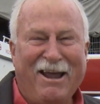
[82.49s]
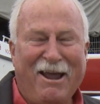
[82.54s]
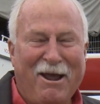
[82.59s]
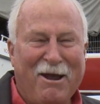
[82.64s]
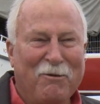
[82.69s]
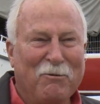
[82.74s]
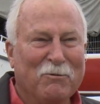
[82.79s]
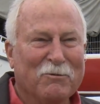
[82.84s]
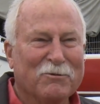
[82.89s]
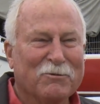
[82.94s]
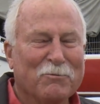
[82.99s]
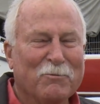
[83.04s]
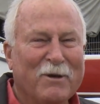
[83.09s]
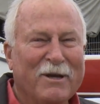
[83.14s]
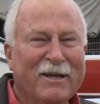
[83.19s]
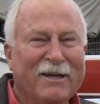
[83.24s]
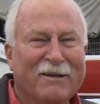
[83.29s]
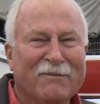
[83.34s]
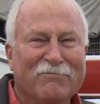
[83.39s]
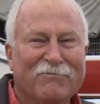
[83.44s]
I was
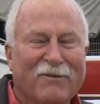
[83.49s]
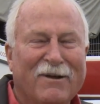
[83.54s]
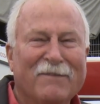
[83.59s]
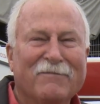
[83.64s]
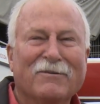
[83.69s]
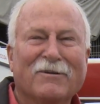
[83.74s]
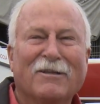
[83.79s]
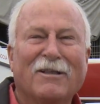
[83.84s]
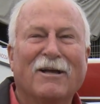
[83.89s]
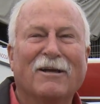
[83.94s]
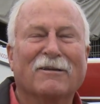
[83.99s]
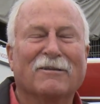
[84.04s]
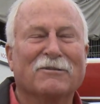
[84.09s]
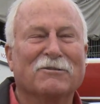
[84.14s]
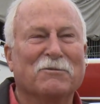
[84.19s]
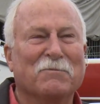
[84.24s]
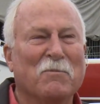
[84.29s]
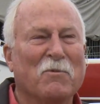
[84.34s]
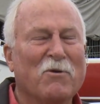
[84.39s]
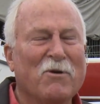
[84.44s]
awake at 5 o'clock
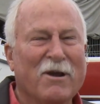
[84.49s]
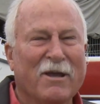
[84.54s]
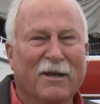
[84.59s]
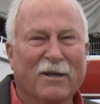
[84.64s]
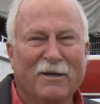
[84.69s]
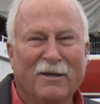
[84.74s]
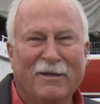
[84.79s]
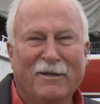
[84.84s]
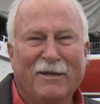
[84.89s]
this morning